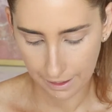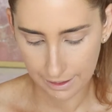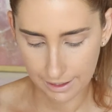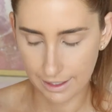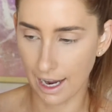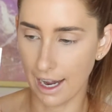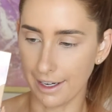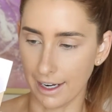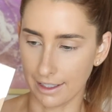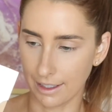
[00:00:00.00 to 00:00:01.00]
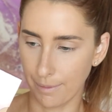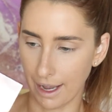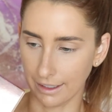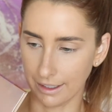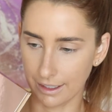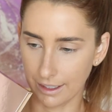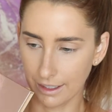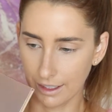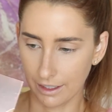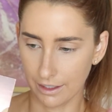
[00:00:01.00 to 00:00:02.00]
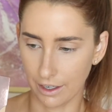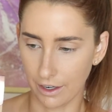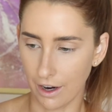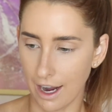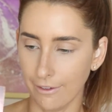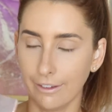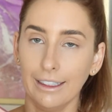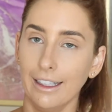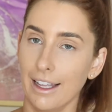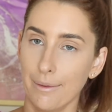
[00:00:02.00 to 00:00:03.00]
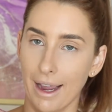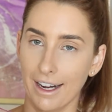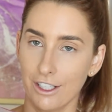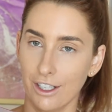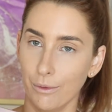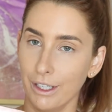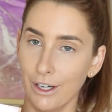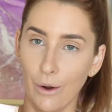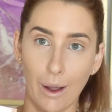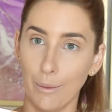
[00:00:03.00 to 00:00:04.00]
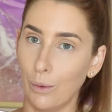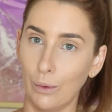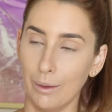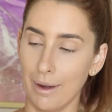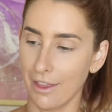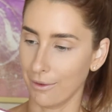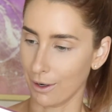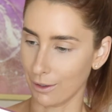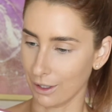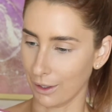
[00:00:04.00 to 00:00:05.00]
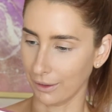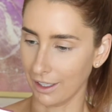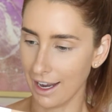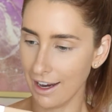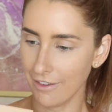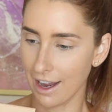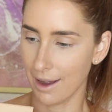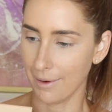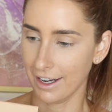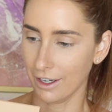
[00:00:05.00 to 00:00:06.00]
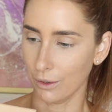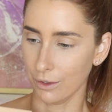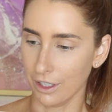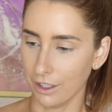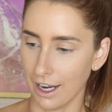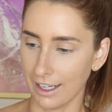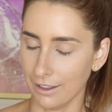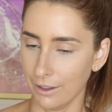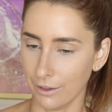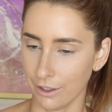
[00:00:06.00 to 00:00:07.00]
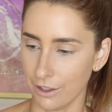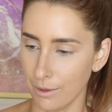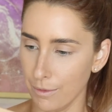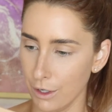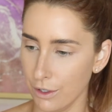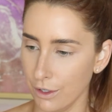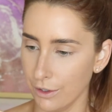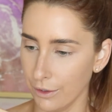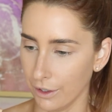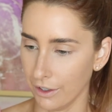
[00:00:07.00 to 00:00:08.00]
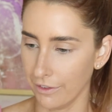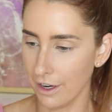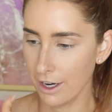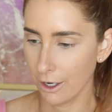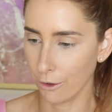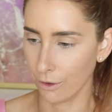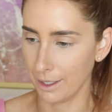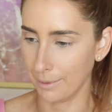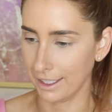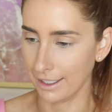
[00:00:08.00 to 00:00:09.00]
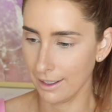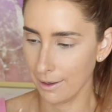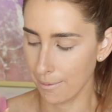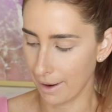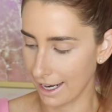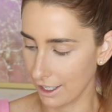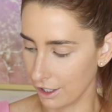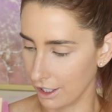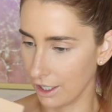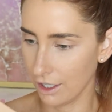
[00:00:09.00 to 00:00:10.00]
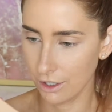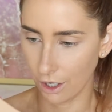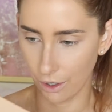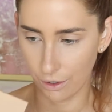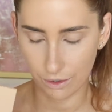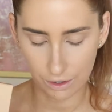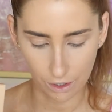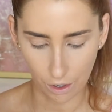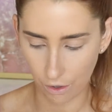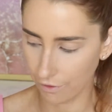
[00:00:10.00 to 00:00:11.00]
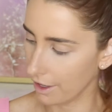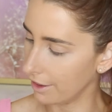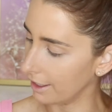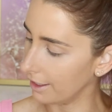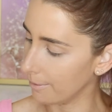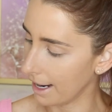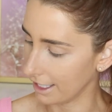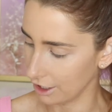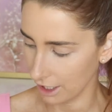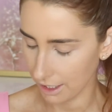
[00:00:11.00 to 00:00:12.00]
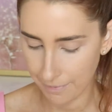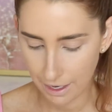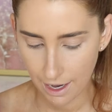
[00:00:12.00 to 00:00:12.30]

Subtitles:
Stardust Pellet. So I really like the packaging. We know I'm all about the rose gold life, and I also like just the muted sort of creamy beigey tones of the packaging.